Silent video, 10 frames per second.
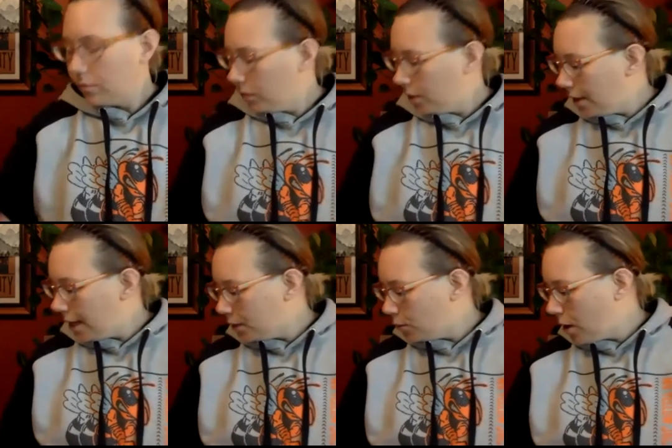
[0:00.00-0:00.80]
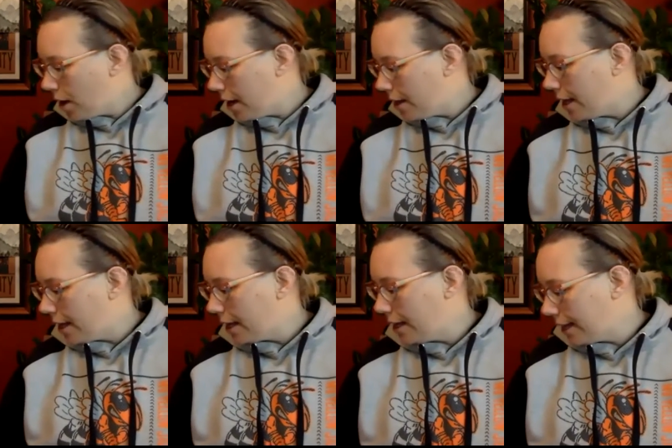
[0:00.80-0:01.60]
So that's why they
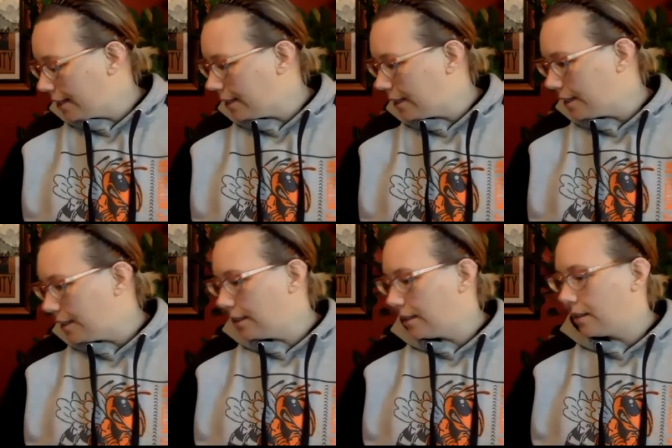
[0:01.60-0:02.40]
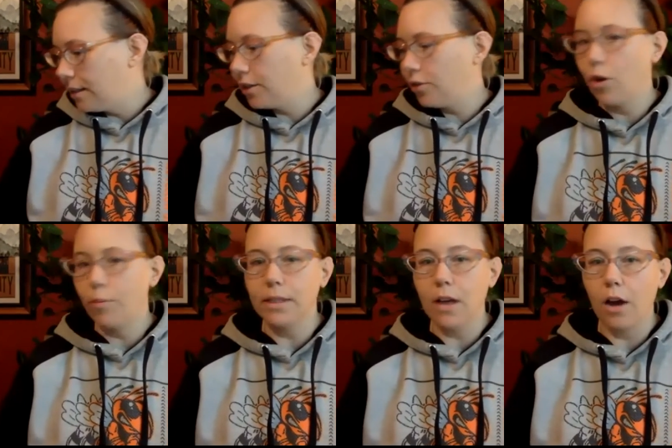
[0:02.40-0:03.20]
connected the
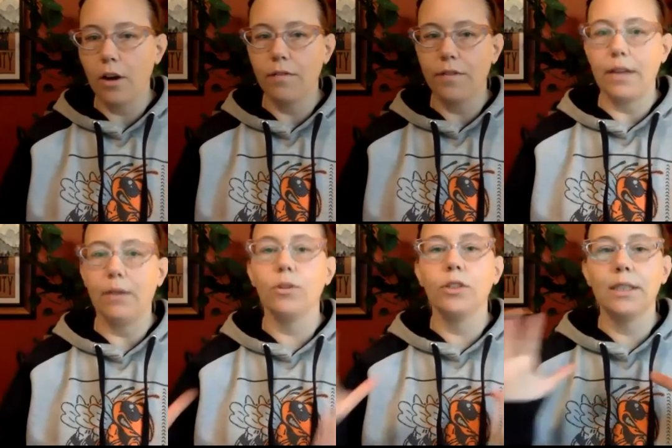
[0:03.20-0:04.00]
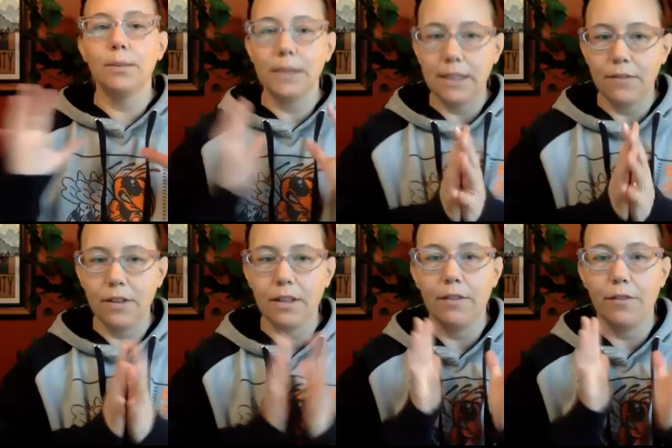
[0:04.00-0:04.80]
chromatography, which is
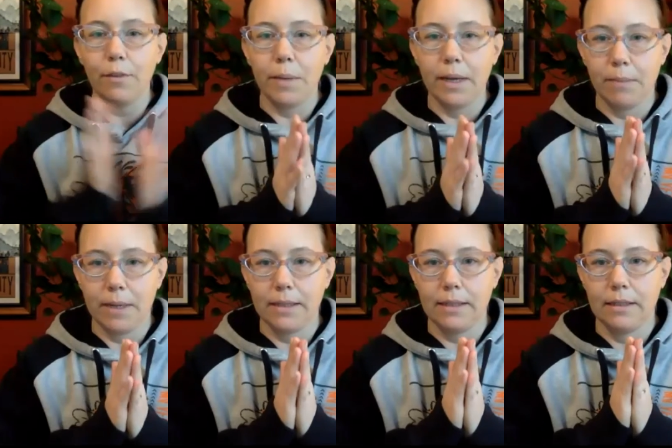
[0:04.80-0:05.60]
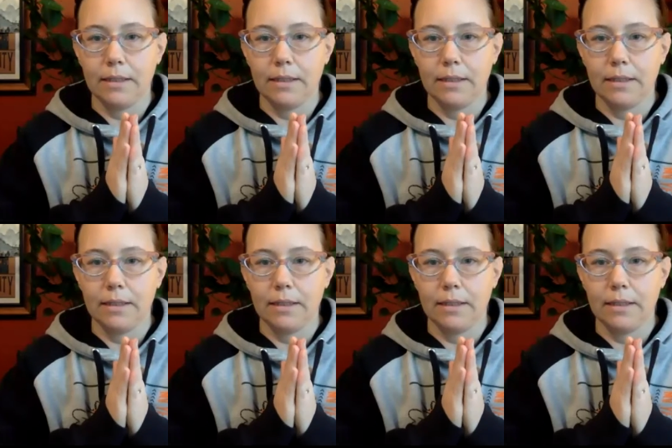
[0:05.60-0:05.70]
specifically for pigments,